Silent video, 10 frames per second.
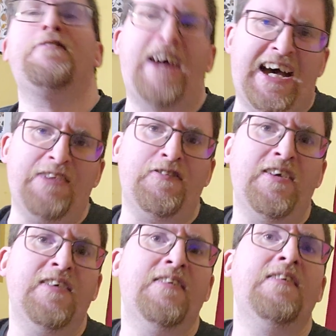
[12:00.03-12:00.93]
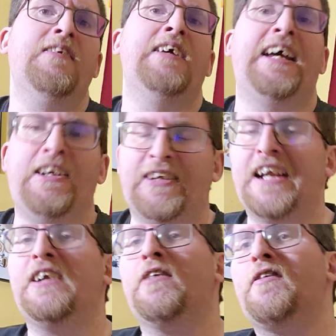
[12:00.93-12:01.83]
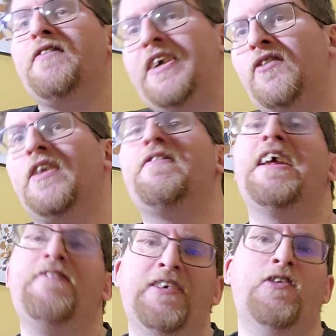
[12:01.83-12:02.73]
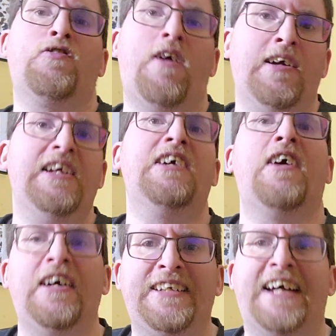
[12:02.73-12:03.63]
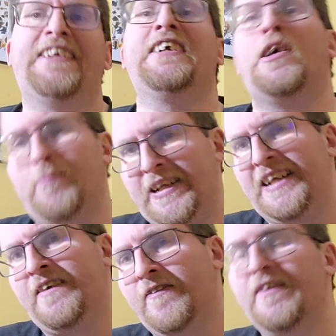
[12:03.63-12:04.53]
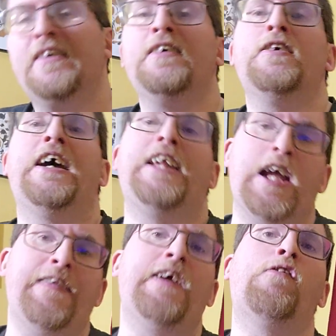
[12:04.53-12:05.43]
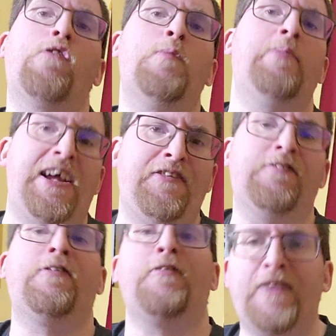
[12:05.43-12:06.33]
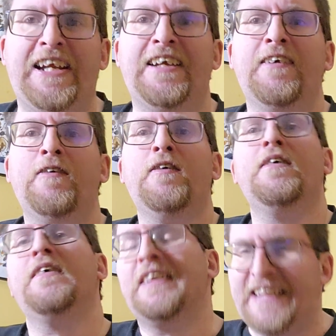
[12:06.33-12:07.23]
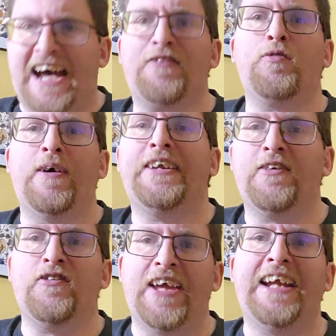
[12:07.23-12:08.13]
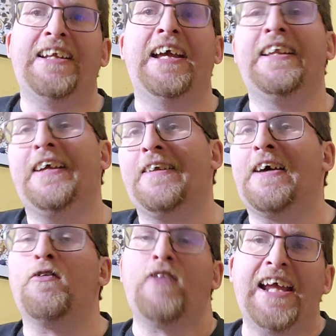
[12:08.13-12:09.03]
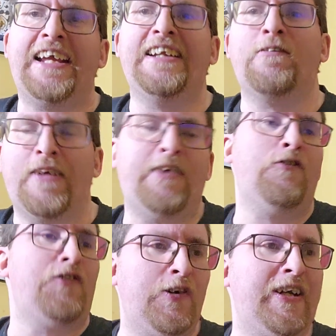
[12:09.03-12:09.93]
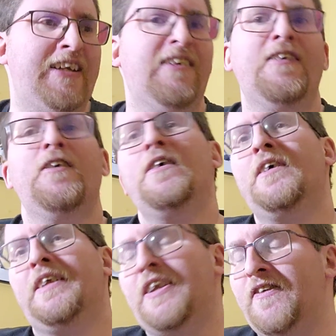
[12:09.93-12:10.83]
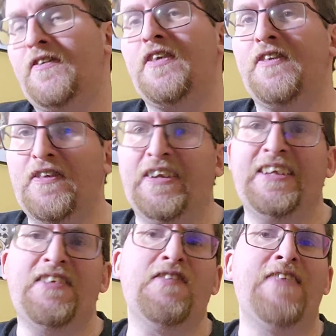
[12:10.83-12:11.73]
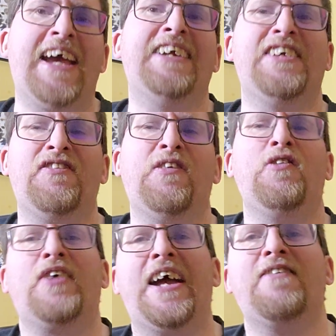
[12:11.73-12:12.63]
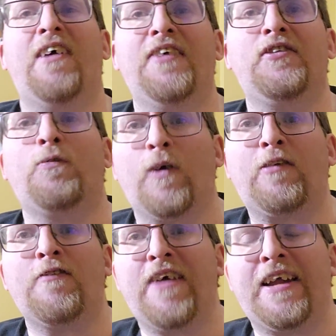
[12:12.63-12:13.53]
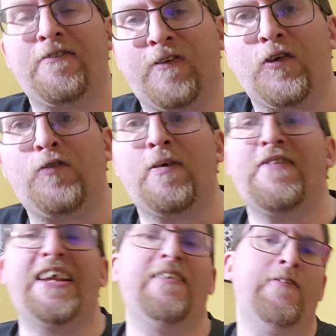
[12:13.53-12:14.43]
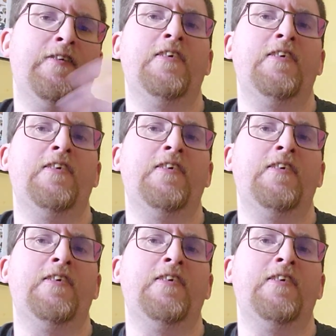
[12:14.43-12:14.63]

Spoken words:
of 5, and they're getting good reviews, and if anything goes wrong, you contact the company, and they will replace it for free. That's what they're saying, and I was liking it, what it was doing. The disadvantage is it was kind of hard to work with it at first, but then